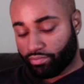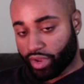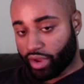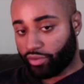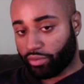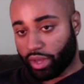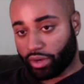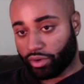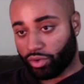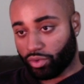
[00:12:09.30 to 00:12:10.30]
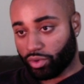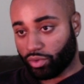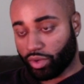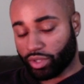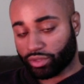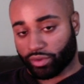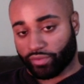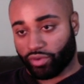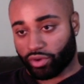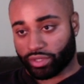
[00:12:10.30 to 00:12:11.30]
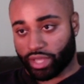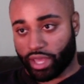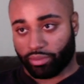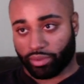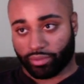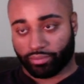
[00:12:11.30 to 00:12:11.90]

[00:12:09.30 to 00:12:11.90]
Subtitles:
everybody knew what it was when it first happened.